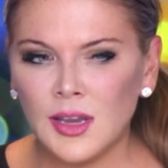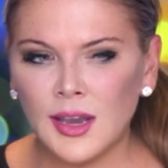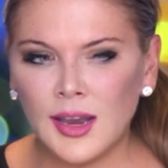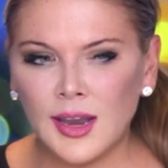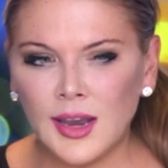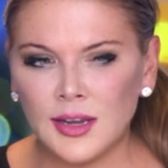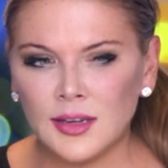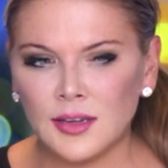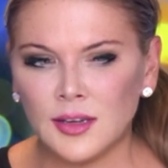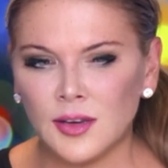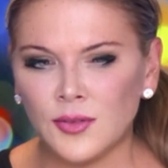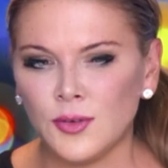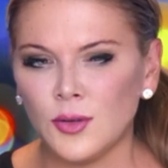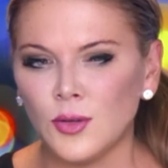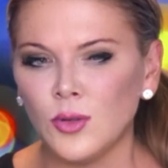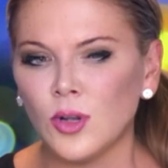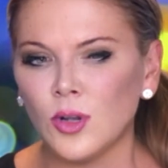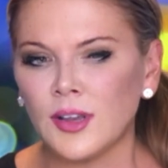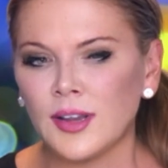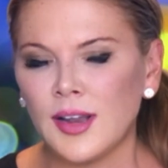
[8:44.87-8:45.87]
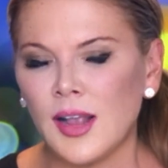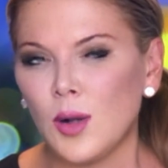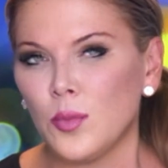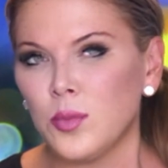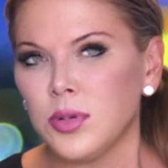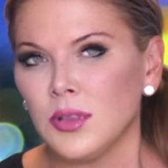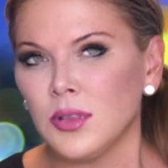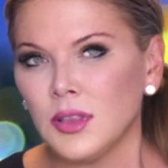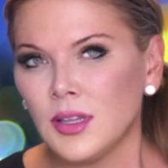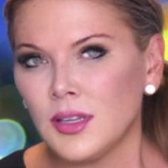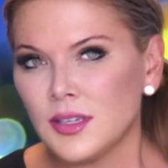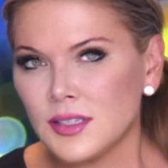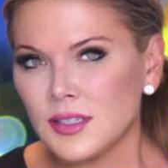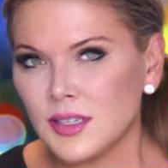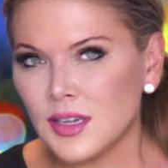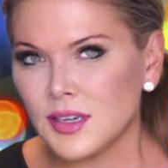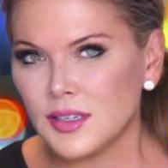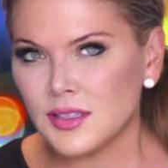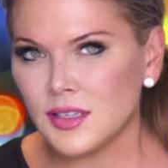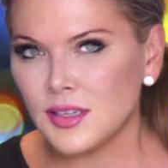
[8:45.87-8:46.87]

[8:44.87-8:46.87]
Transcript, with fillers: And if you look at how politicized